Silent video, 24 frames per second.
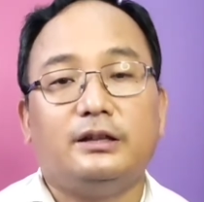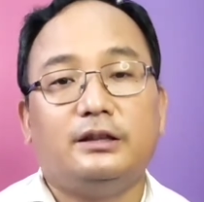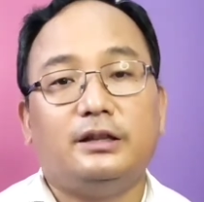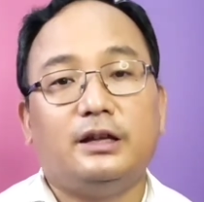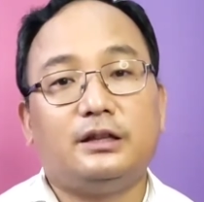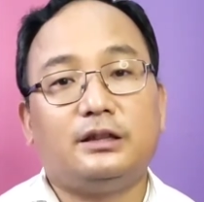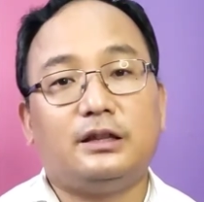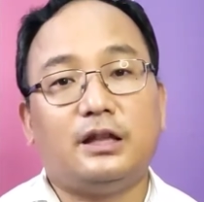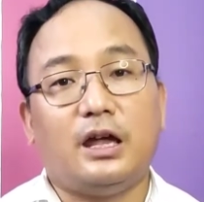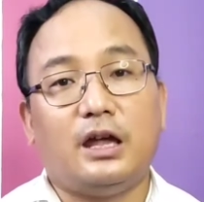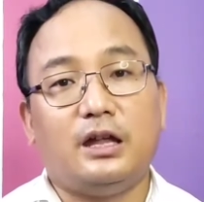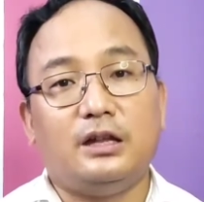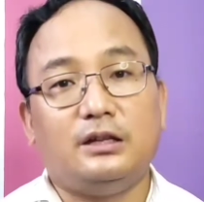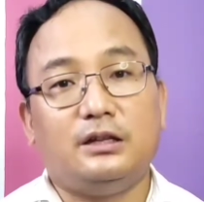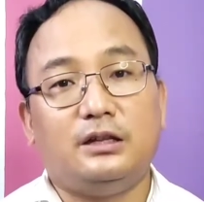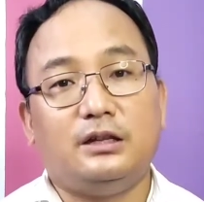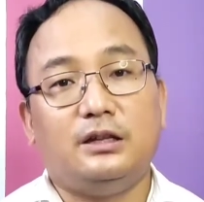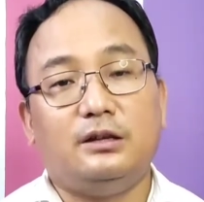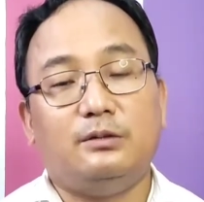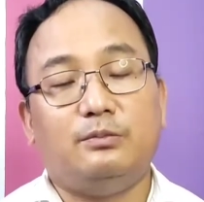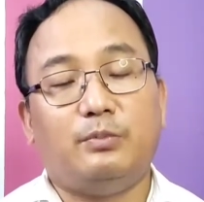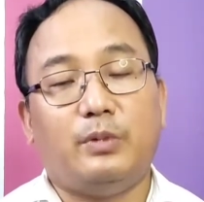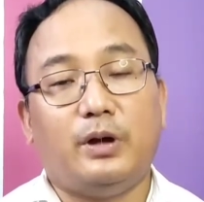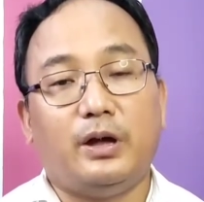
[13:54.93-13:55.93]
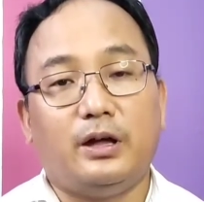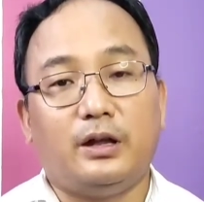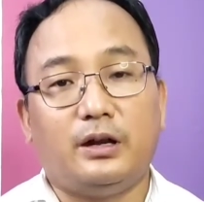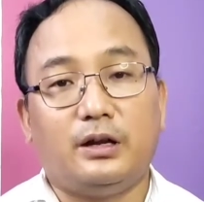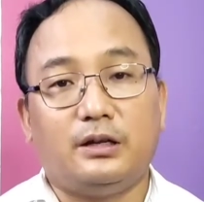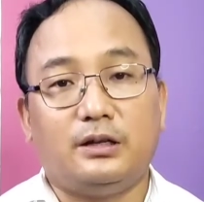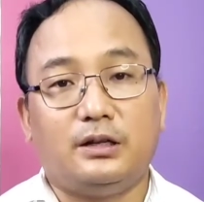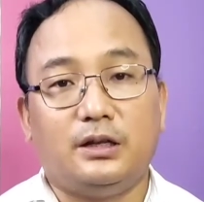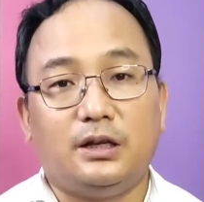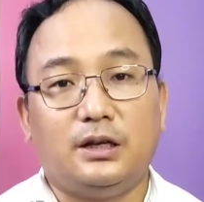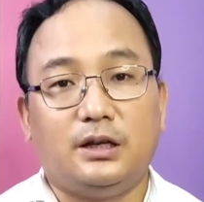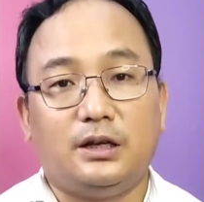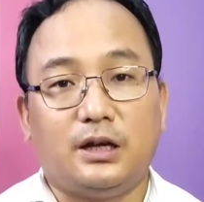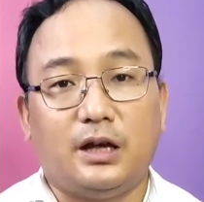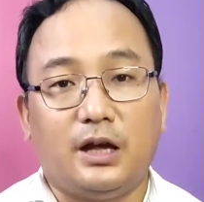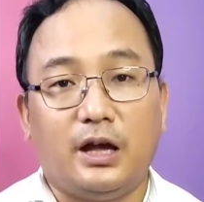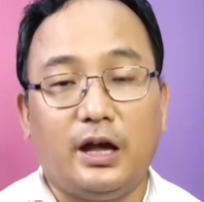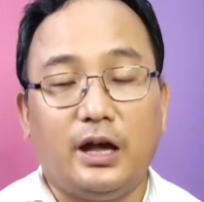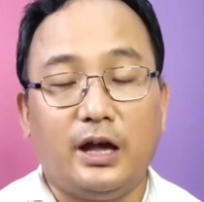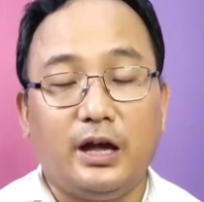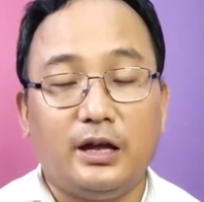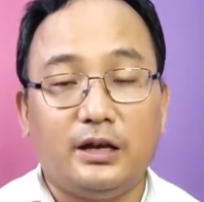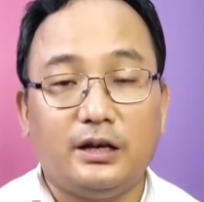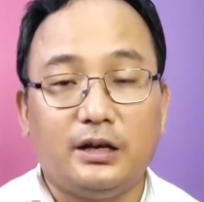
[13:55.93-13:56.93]
that antipyretic
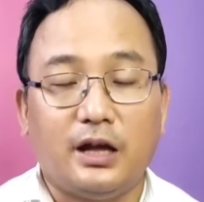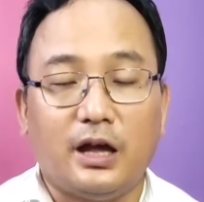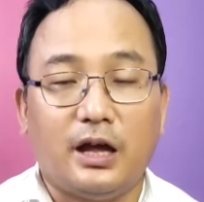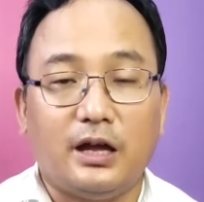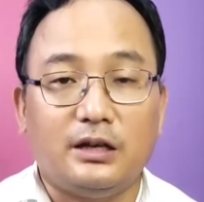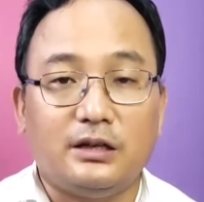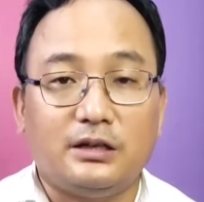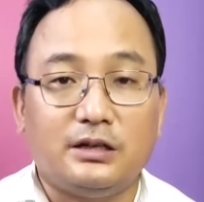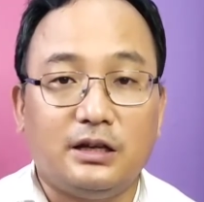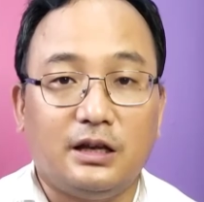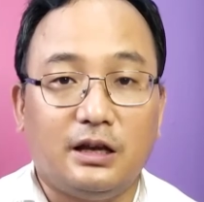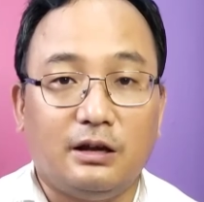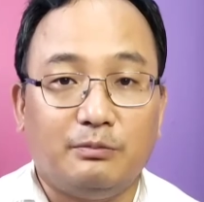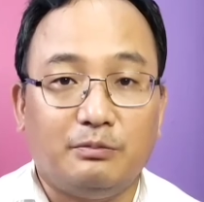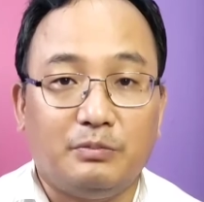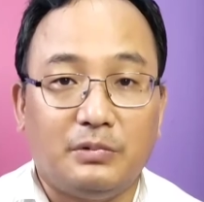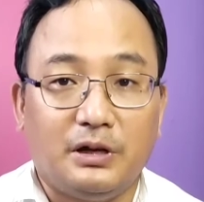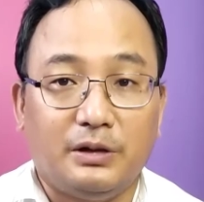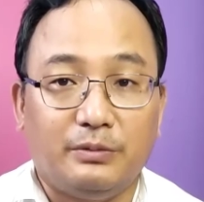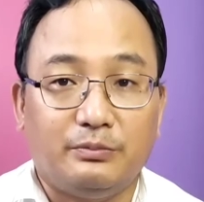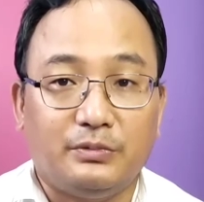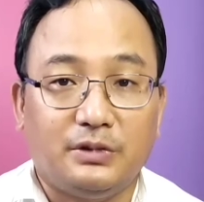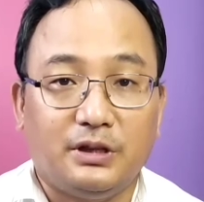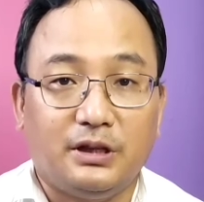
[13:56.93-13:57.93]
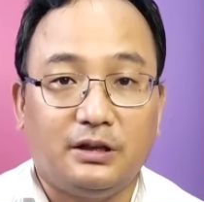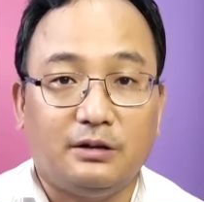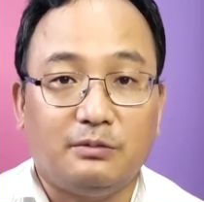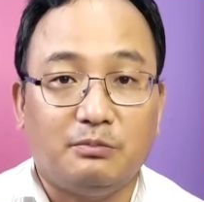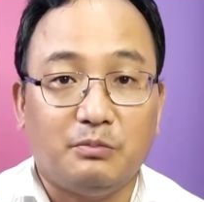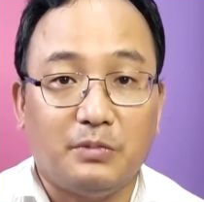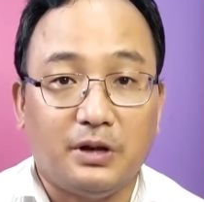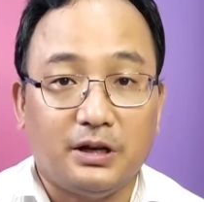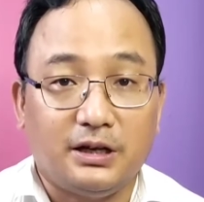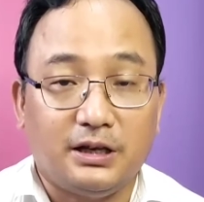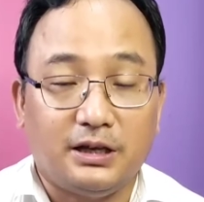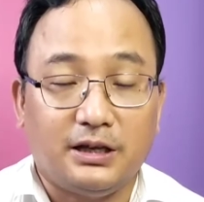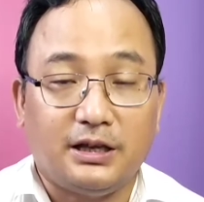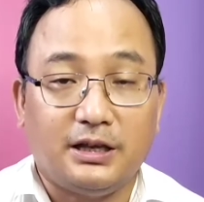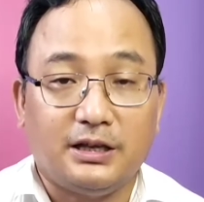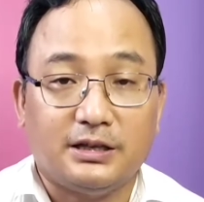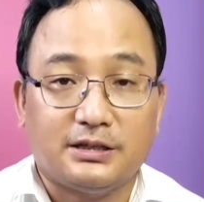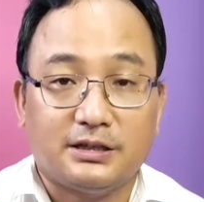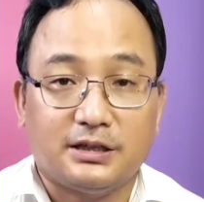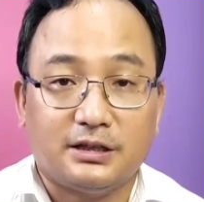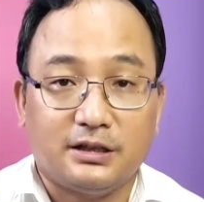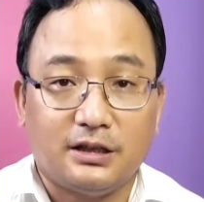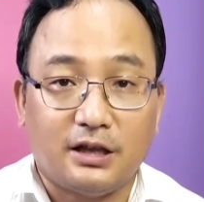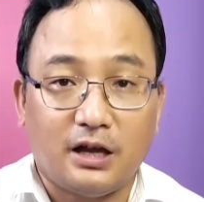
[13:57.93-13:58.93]
and anti-epileptic
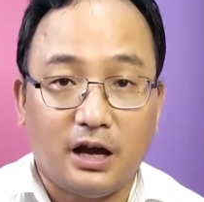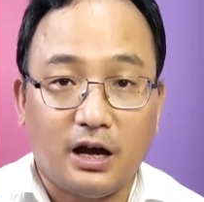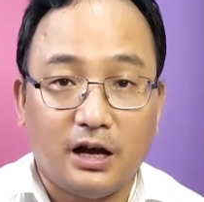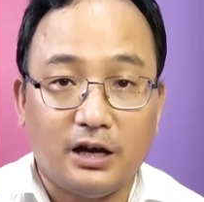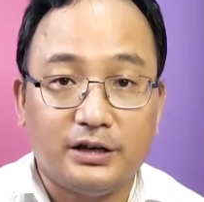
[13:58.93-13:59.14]
medication